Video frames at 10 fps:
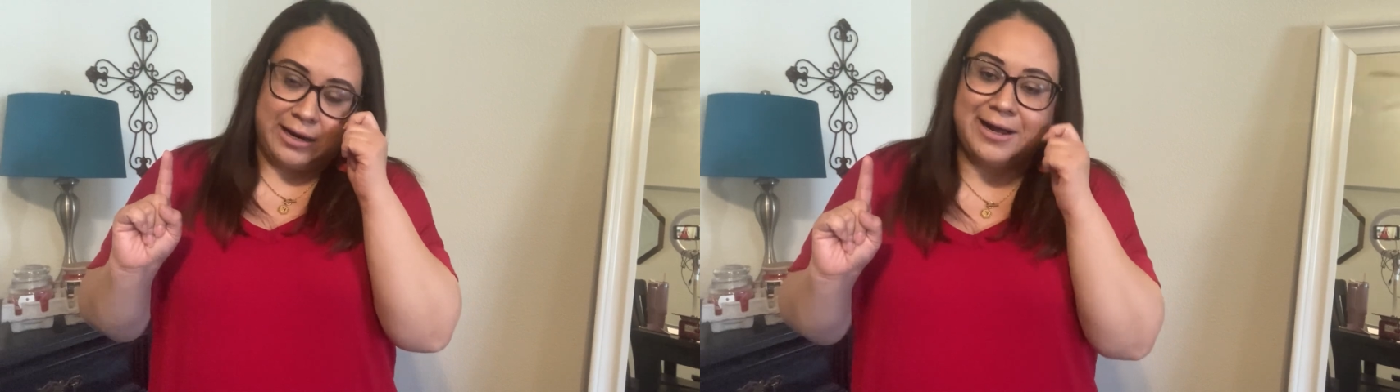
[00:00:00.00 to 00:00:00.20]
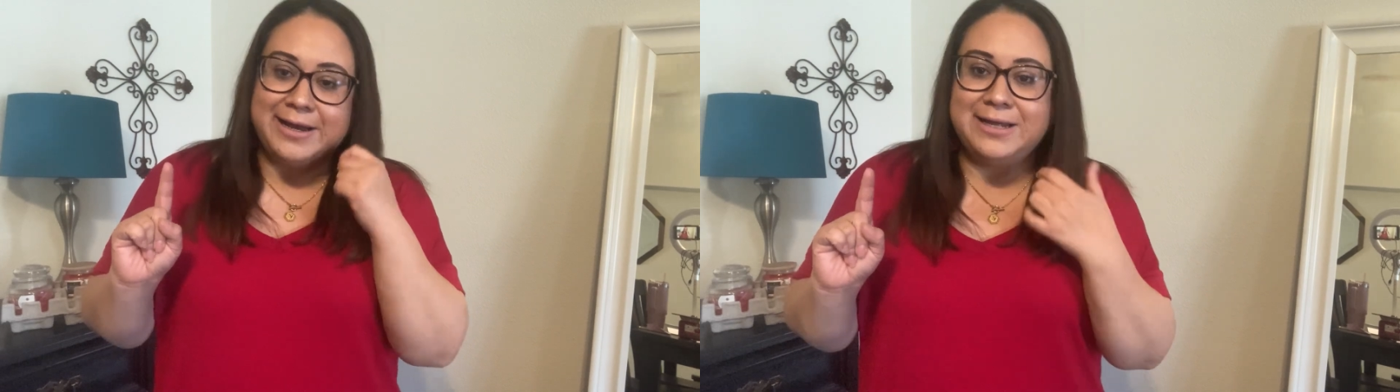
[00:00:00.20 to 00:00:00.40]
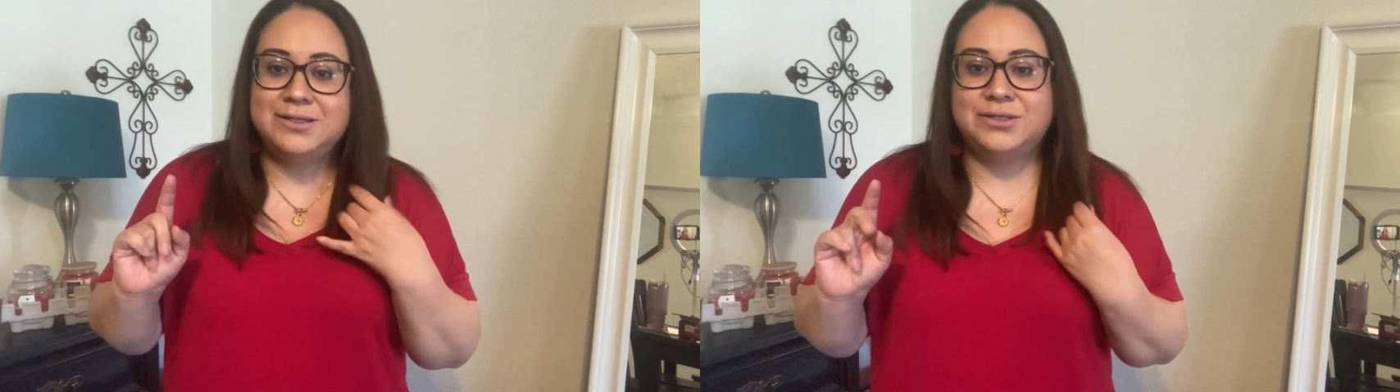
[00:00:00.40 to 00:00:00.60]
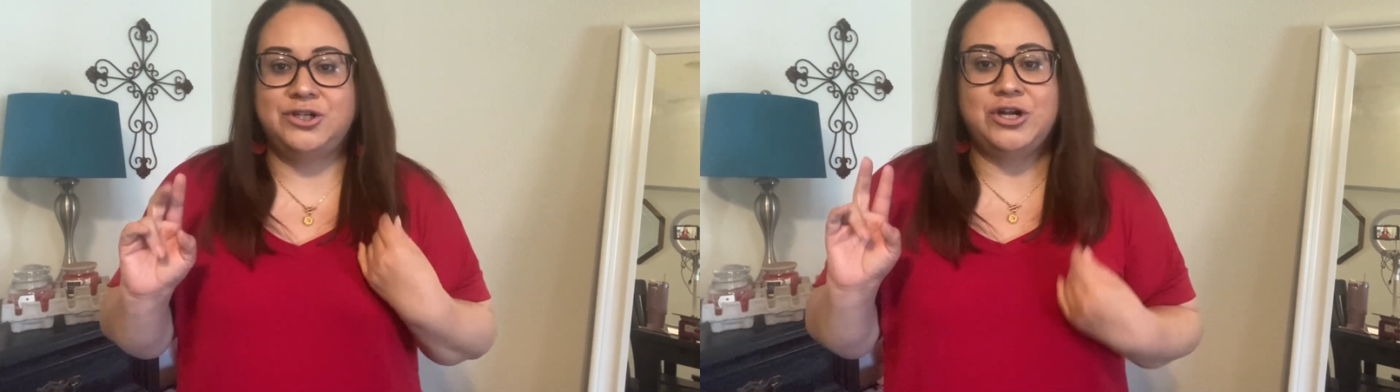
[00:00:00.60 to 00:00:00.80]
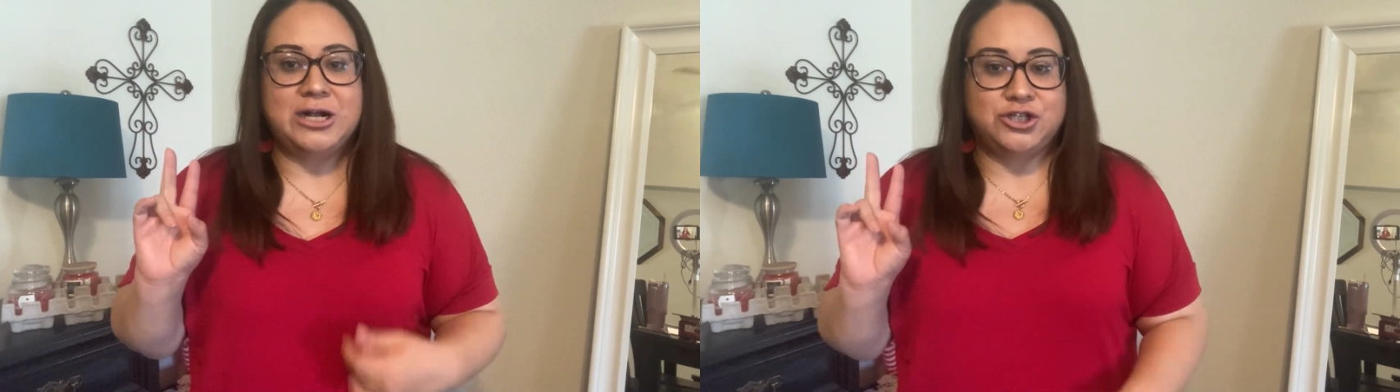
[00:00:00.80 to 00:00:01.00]
audience.
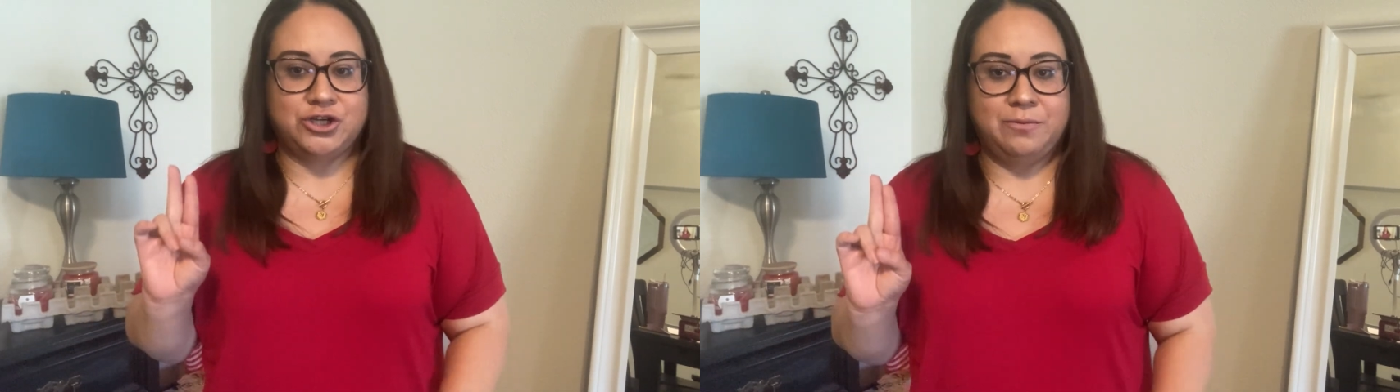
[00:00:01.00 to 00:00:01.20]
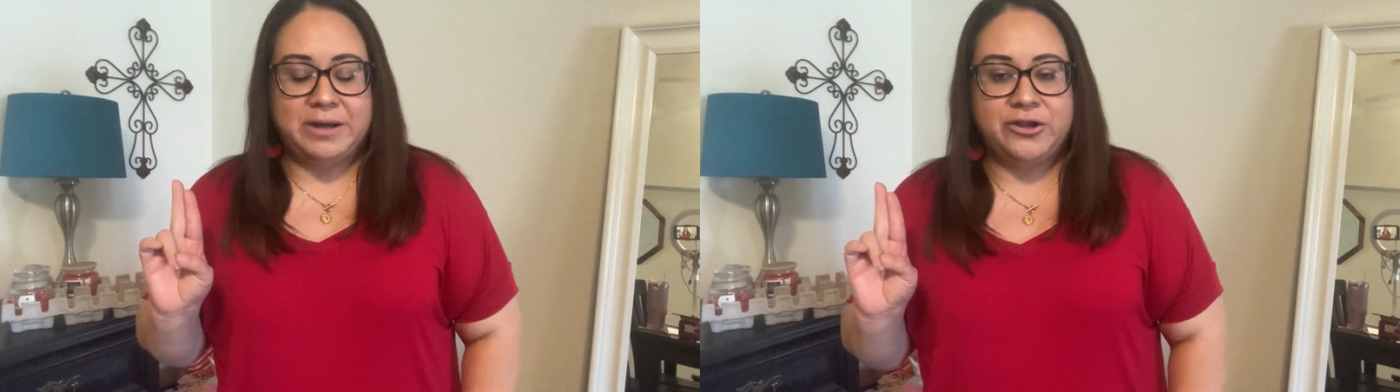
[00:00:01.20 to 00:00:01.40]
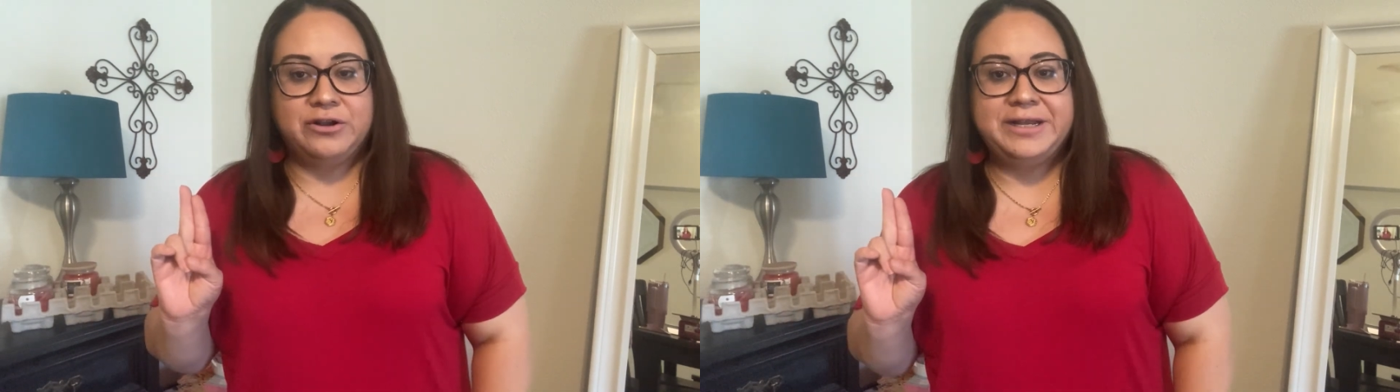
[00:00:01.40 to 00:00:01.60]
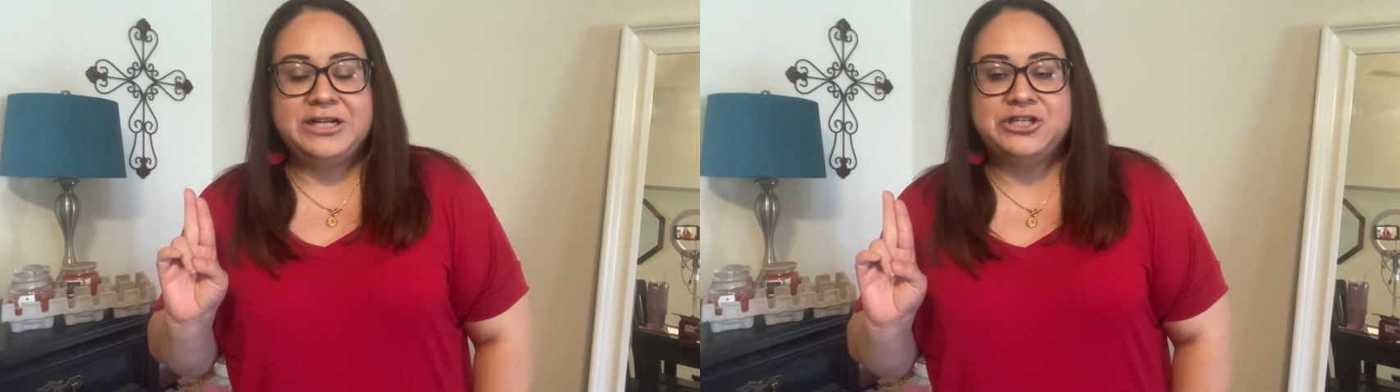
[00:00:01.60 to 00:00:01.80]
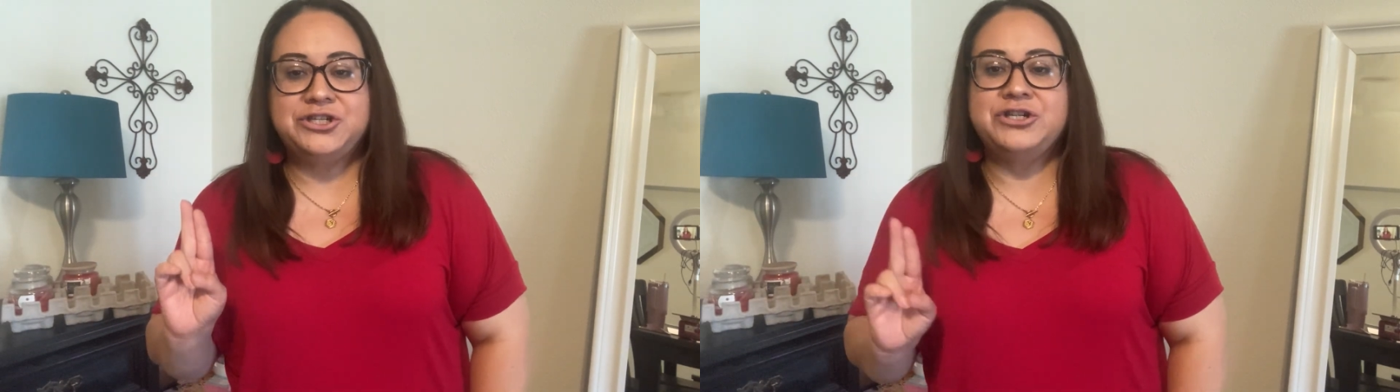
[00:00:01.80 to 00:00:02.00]
You're not sure about your
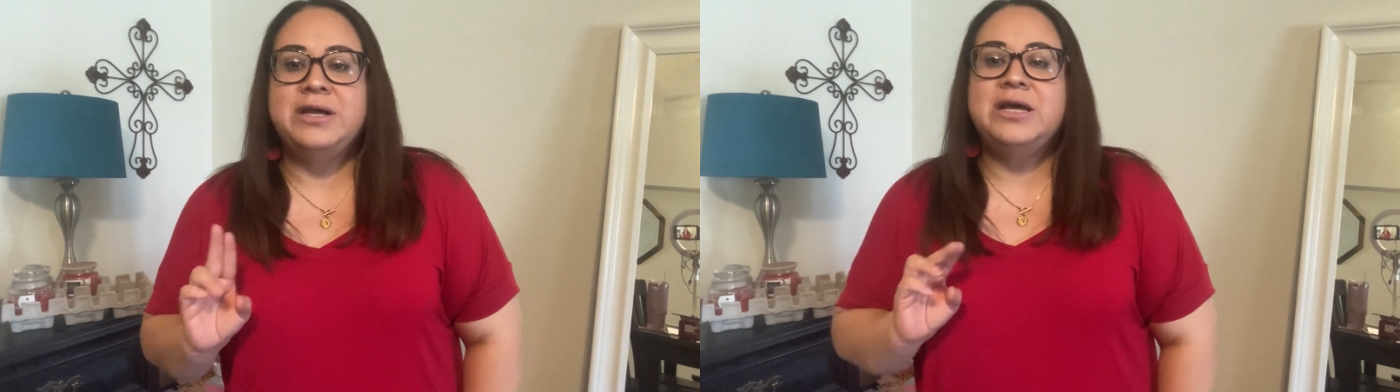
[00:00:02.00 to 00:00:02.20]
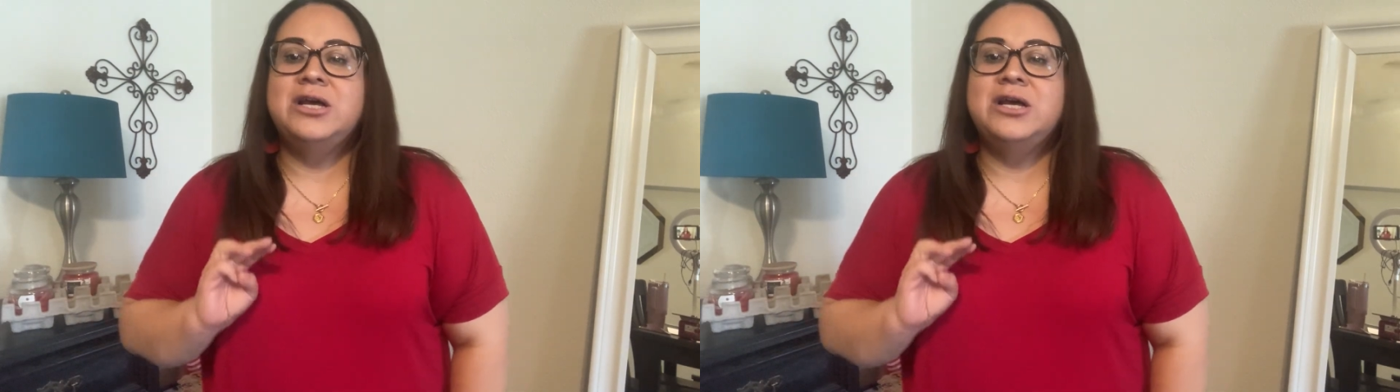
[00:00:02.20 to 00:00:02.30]
niche.